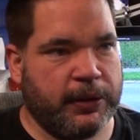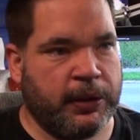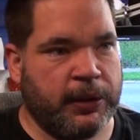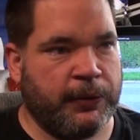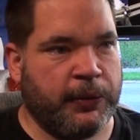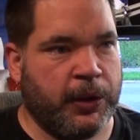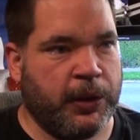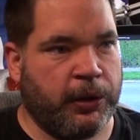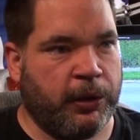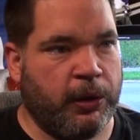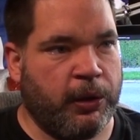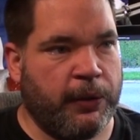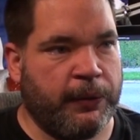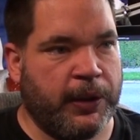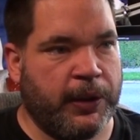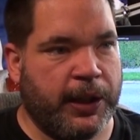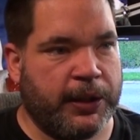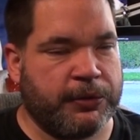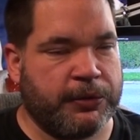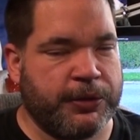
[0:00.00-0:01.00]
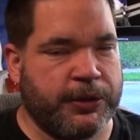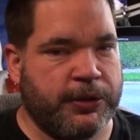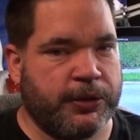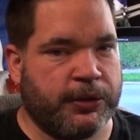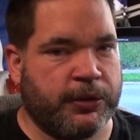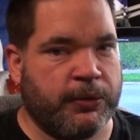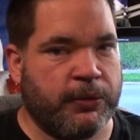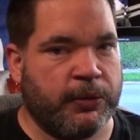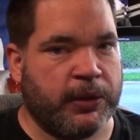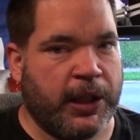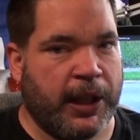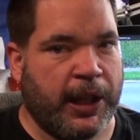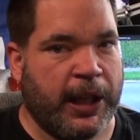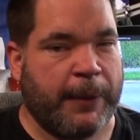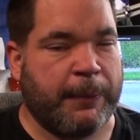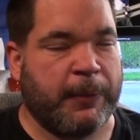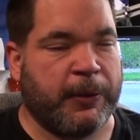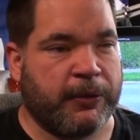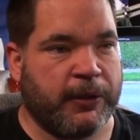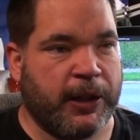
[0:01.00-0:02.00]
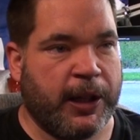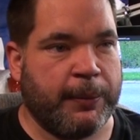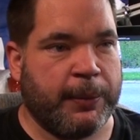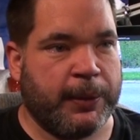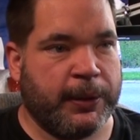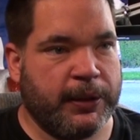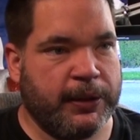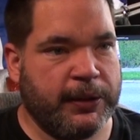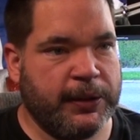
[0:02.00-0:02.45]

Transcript: I've heard a lot of electricians call it lap crap.